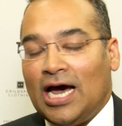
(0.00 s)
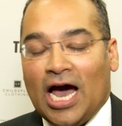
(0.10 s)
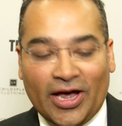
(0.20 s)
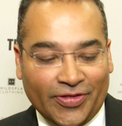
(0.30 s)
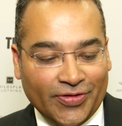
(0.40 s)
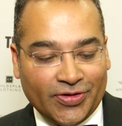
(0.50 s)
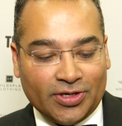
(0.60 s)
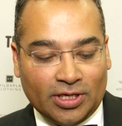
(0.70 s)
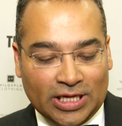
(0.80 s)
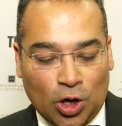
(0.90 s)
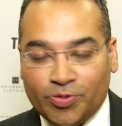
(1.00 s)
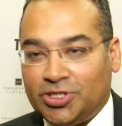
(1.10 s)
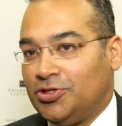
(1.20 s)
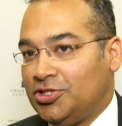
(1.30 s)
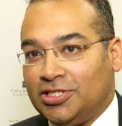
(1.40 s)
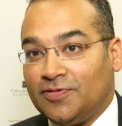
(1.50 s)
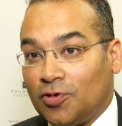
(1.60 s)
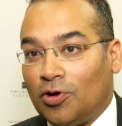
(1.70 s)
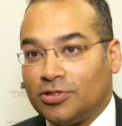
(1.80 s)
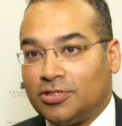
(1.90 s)
and the opportunities have
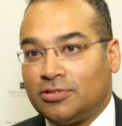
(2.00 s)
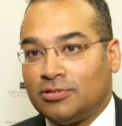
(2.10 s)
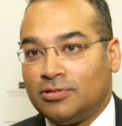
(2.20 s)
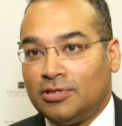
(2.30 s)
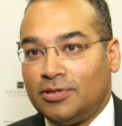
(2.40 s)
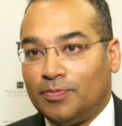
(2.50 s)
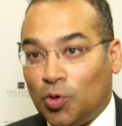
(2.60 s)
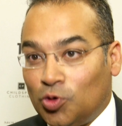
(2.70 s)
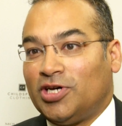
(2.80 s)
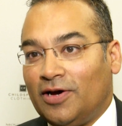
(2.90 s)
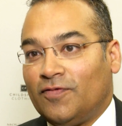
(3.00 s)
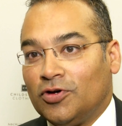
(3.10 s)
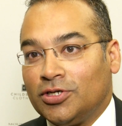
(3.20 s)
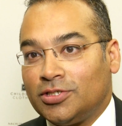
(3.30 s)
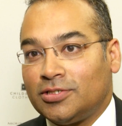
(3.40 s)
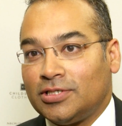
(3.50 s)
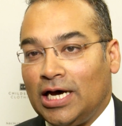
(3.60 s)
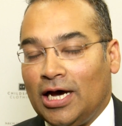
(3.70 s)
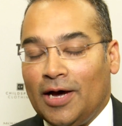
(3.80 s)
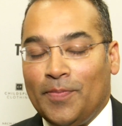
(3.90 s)
got more diverse,
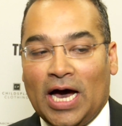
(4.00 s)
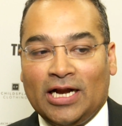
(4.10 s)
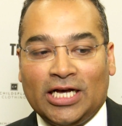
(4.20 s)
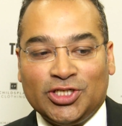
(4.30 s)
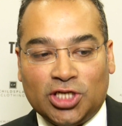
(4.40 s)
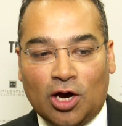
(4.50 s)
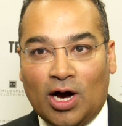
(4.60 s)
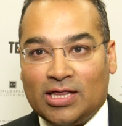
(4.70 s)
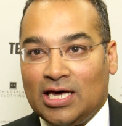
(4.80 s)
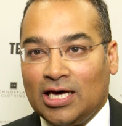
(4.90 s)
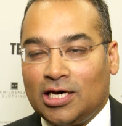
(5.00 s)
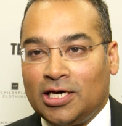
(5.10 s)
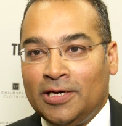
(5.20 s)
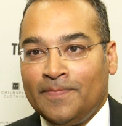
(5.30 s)
um, and, and so I think